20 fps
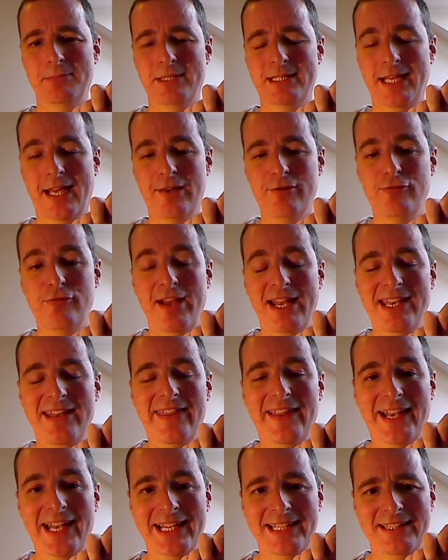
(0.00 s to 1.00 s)
but I read
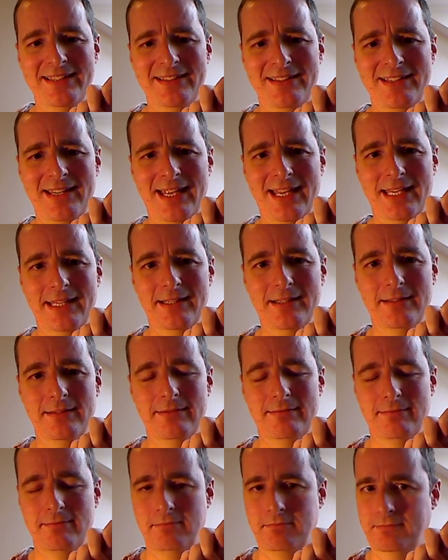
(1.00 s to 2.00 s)
the letter today.
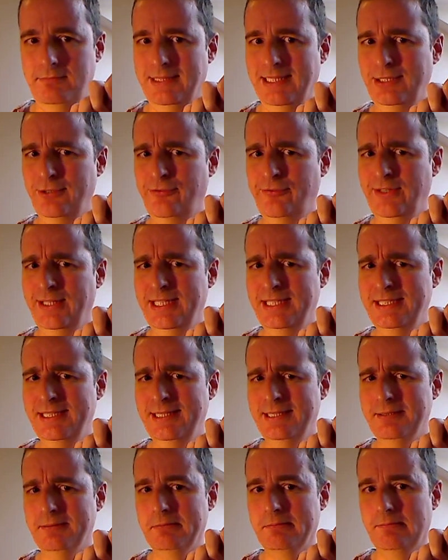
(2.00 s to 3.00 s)
Did you finish
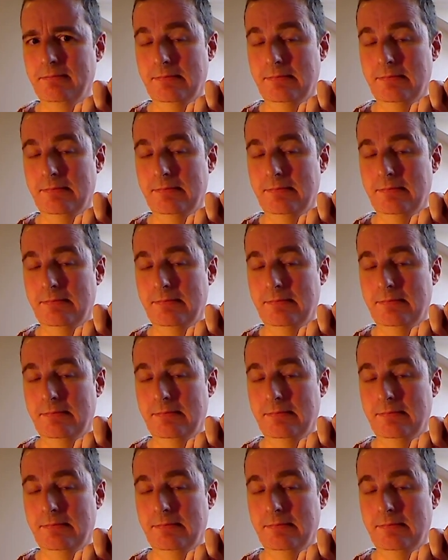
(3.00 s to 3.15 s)
it?